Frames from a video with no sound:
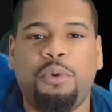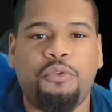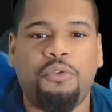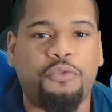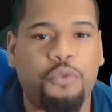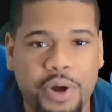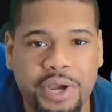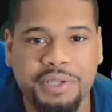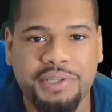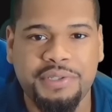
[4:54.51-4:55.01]

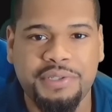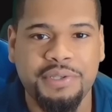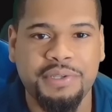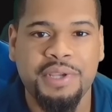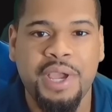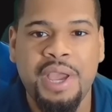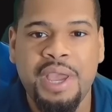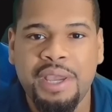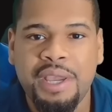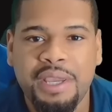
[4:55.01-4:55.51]
voices
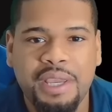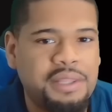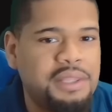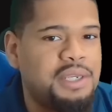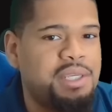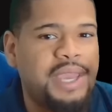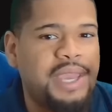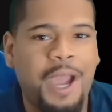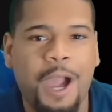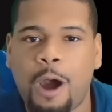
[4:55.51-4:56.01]
in the
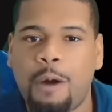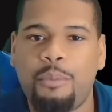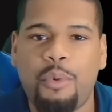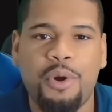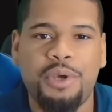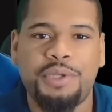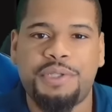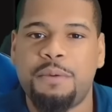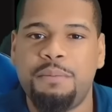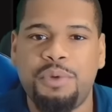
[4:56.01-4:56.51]

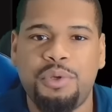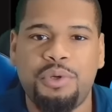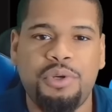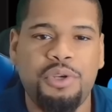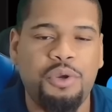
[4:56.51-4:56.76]
Cowboys community,